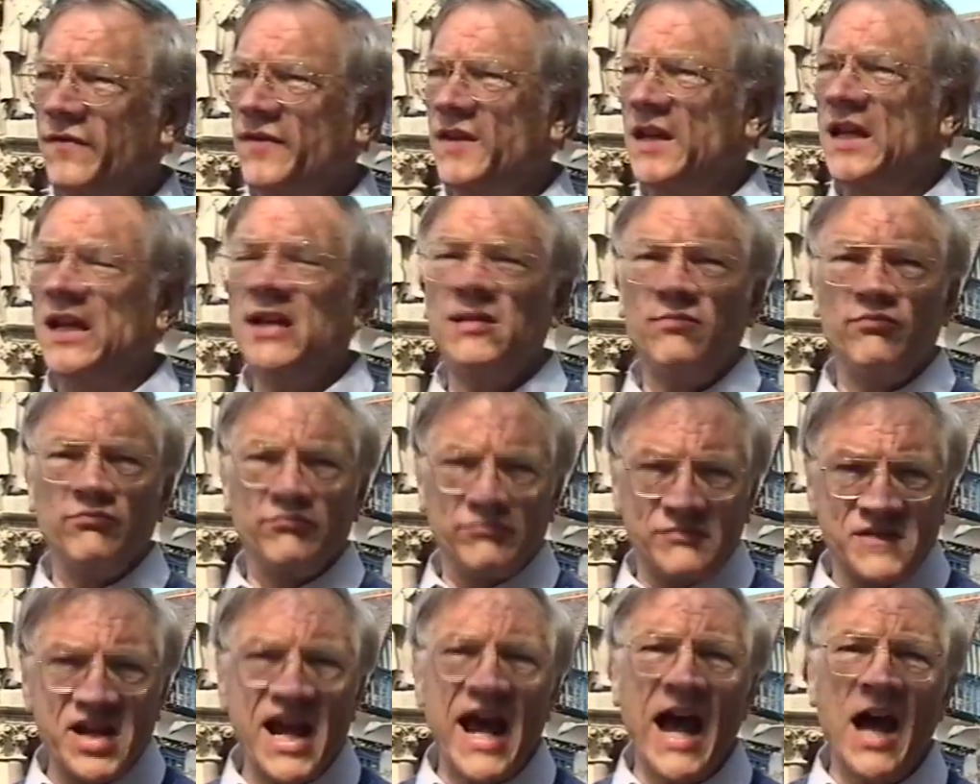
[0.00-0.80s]
the
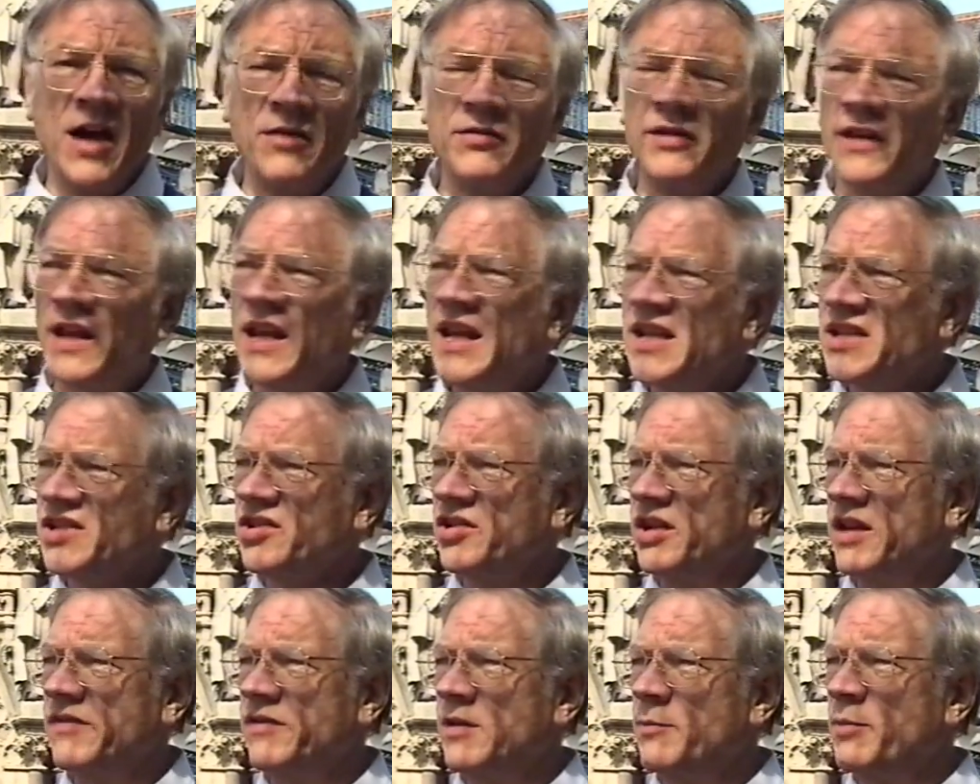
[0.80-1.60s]
town, the
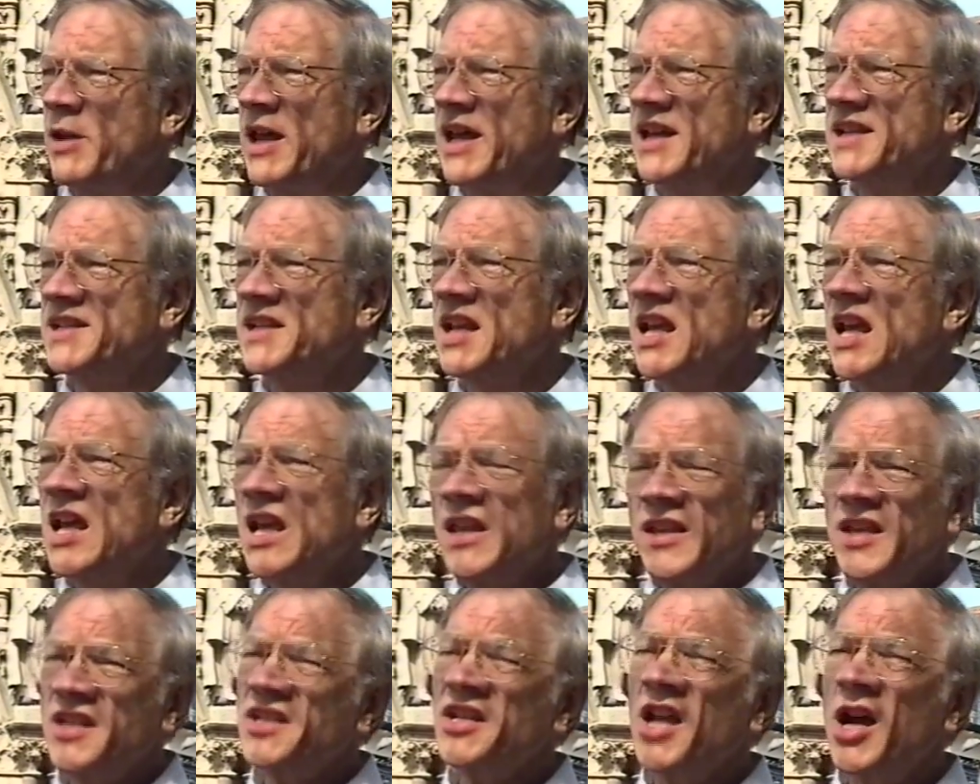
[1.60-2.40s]
history of the place,
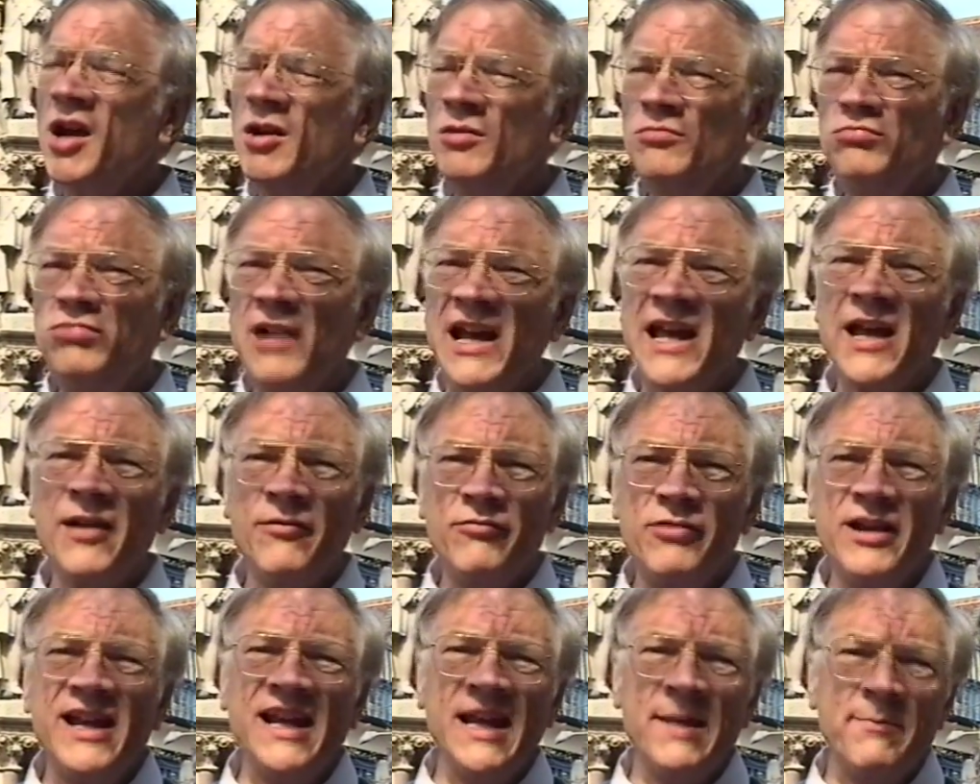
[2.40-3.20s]
there's nowhere
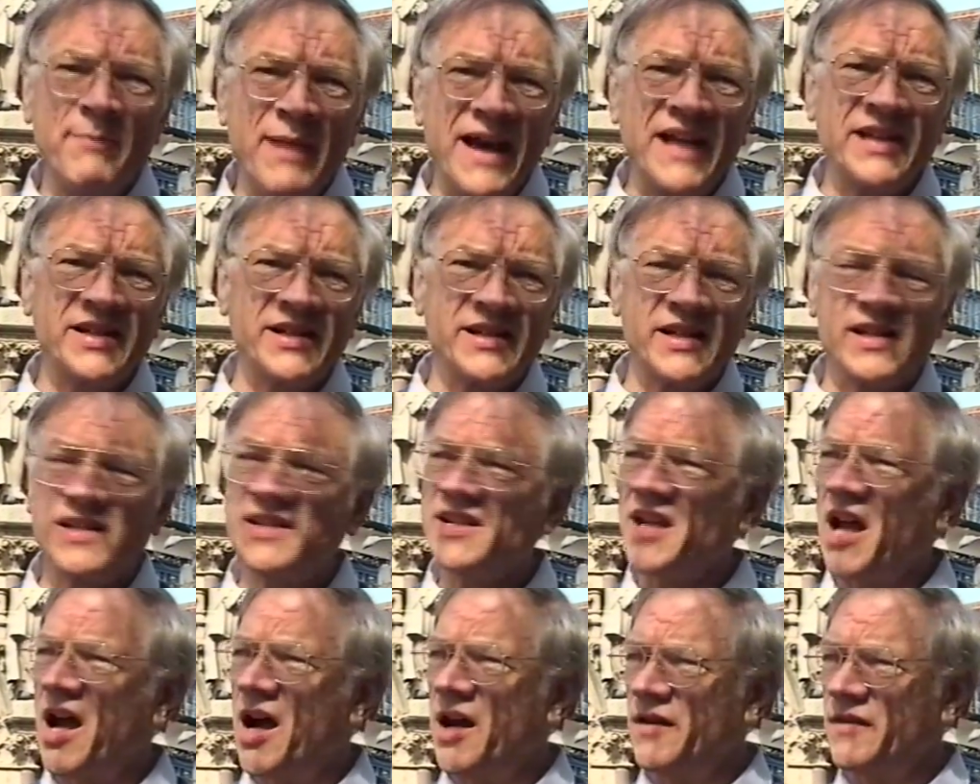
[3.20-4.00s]
really better to
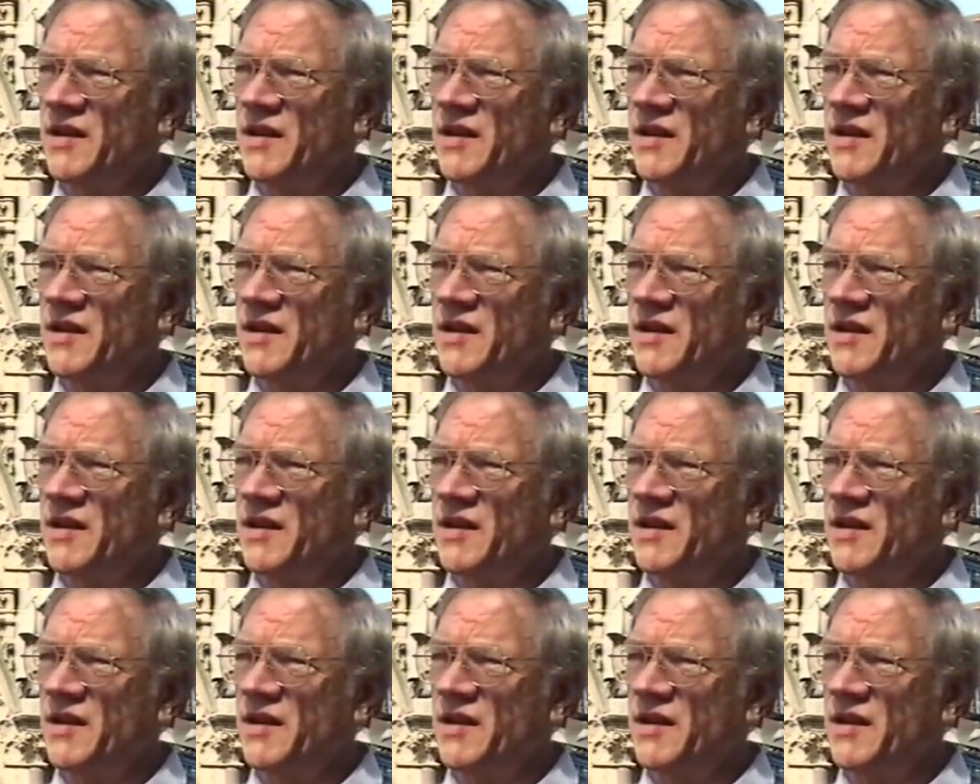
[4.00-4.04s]
start